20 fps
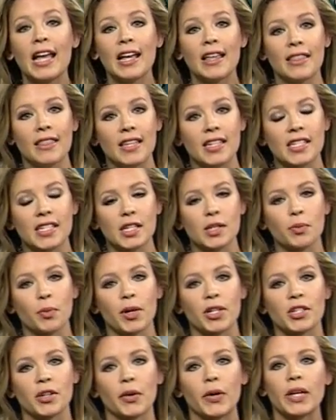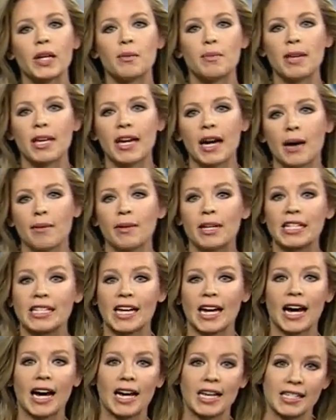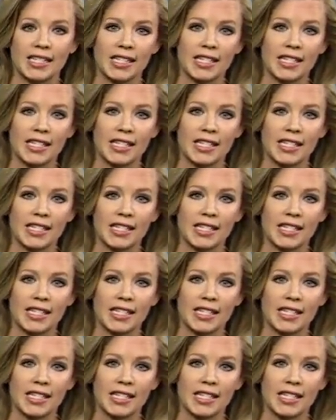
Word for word: This is what's going to be coming to us.